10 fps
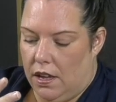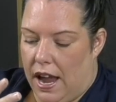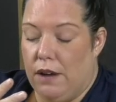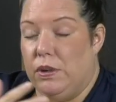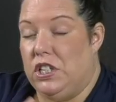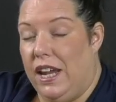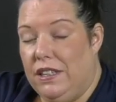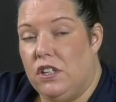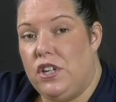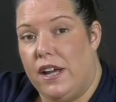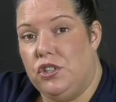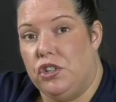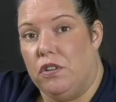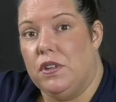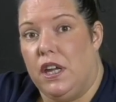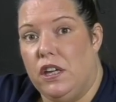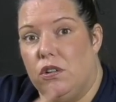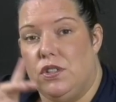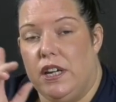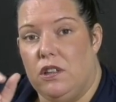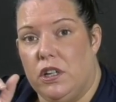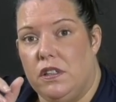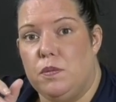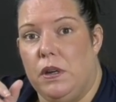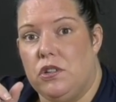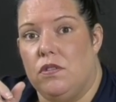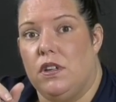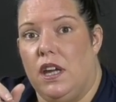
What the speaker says: I retained the texture of the ginkgos. Take a look at this picture of the